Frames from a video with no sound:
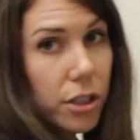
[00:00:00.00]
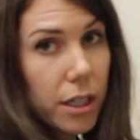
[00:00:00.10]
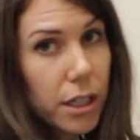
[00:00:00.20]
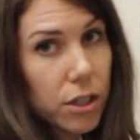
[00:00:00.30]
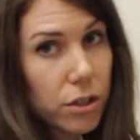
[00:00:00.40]

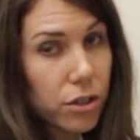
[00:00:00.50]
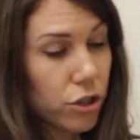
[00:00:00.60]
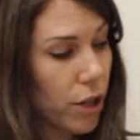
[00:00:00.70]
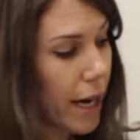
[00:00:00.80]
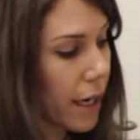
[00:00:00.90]
going to need to
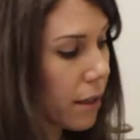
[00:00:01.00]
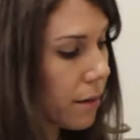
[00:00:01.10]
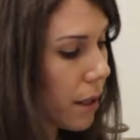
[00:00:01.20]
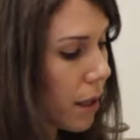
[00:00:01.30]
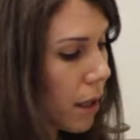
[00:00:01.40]
strain
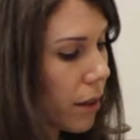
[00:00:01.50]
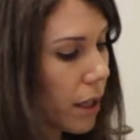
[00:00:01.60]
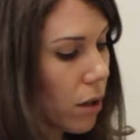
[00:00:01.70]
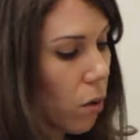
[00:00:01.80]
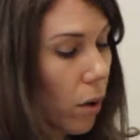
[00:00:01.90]

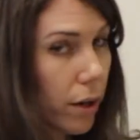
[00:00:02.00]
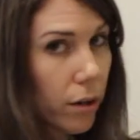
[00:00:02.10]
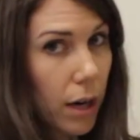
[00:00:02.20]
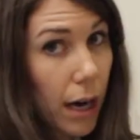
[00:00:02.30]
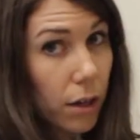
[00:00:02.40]
the
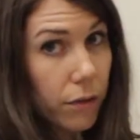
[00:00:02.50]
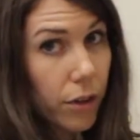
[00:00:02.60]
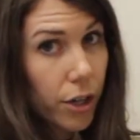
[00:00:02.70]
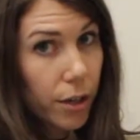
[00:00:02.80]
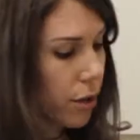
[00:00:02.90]
oil out of
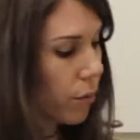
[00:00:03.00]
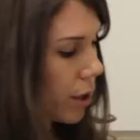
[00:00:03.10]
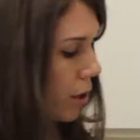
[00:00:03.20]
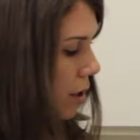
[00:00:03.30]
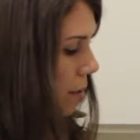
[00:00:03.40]
the herb
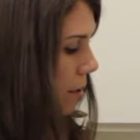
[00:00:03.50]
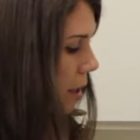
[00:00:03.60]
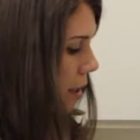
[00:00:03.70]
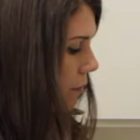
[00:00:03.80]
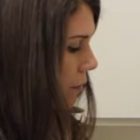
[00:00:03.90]
when they're done
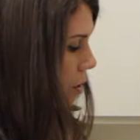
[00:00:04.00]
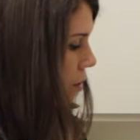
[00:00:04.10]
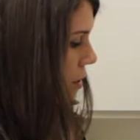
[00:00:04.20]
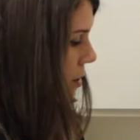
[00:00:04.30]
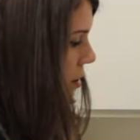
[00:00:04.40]
being
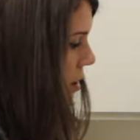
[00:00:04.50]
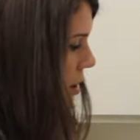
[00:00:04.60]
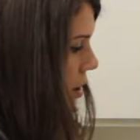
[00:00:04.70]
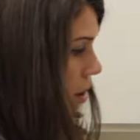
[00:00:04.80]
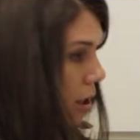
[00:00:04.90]
infused.
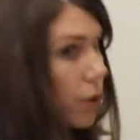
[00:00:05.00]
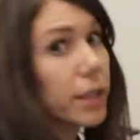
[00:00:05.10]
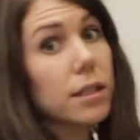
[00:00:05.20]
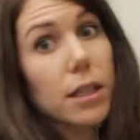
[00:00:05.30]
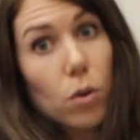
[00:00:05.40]
You're going
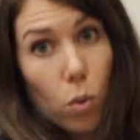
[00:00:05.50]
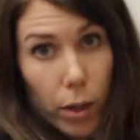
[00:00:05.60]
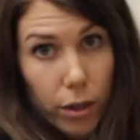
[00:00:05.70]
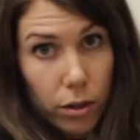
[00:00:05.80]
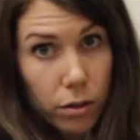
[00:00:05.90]
to need
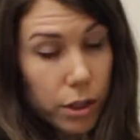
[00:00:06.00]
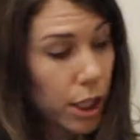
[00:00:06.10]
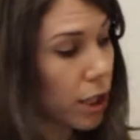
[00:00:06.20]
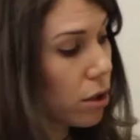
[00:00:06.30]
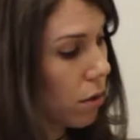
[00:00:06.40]
oil, which
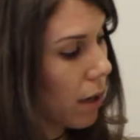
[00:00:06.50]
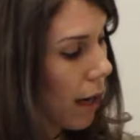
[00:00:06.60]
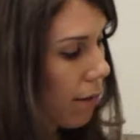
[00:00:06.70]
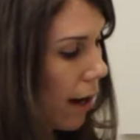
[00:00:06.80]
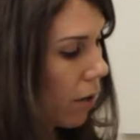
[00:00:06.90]
I don't
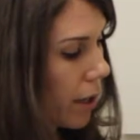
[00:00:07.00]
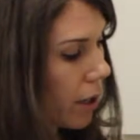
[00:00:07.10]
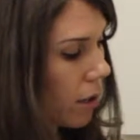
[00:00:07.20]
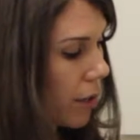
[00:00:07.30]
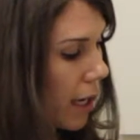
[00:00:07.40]
have out
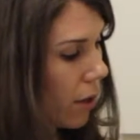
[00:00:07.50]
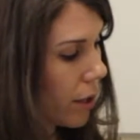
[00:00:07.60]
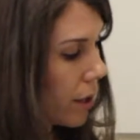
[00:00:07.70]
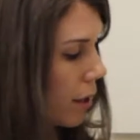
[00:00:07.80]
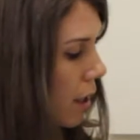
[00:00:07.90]
here on the
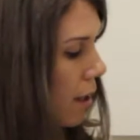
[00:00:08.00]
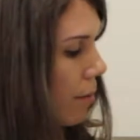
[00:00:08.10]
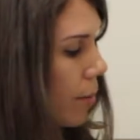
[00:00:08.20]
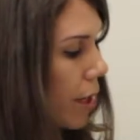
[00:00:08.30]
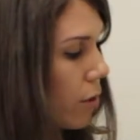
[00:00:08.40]
counter,
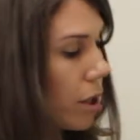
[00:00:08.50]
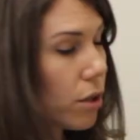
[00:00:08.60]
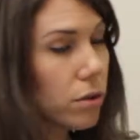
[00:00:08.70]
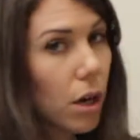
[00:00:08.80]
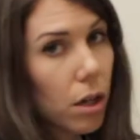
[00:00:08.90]
but you
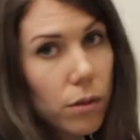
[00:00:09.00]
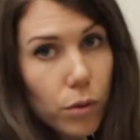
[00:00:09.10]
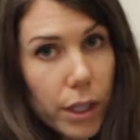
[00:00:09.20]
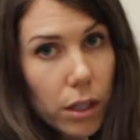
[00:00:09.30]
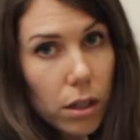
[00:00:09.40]
can use
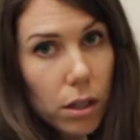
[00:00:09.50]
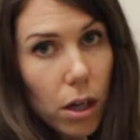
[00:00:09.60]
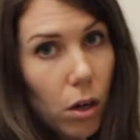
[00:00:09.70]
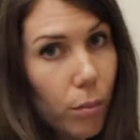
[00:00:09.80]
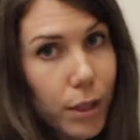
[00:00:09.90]
olive
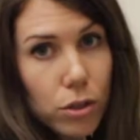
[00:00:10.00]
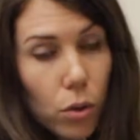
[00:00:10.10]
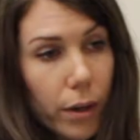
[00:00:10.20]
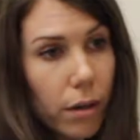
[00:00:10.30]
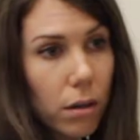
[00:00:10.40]
oil, almond
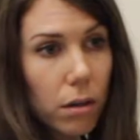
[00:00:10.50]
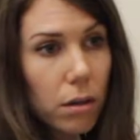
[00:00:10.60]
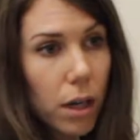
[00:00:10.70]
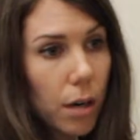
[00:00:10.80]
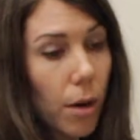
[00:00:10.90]

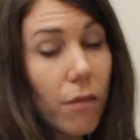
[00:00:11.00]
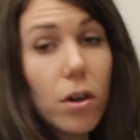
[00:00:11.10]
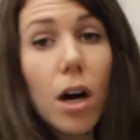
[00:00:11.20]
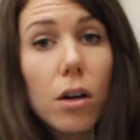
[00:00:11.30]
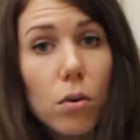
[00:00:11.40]
oil,
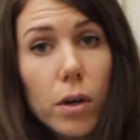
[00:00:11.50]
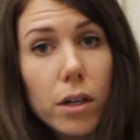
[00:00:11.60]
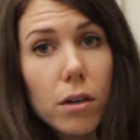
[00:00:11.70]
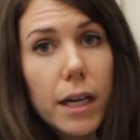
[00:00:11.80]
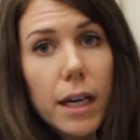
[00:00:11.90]
avocado
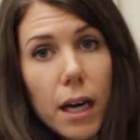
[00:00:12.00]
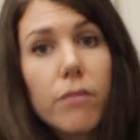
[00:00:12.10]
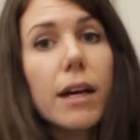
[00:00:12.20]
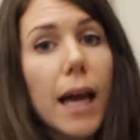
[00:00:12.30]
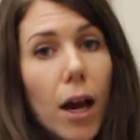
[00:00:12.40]
oil, any
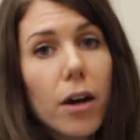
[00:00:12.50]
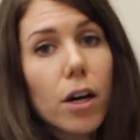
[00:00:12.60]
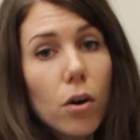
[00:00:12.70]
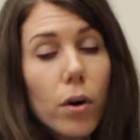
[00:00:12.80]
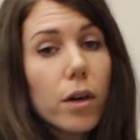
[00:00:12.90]
kind of
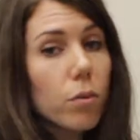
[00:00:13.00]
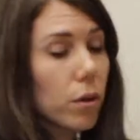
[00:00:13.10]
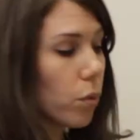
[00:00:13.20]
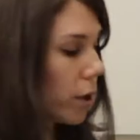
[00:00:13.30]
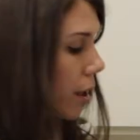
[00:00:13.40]
carrier oil
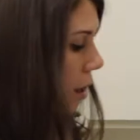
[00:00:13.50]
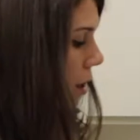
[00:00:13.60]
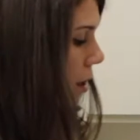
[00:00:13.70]
will work.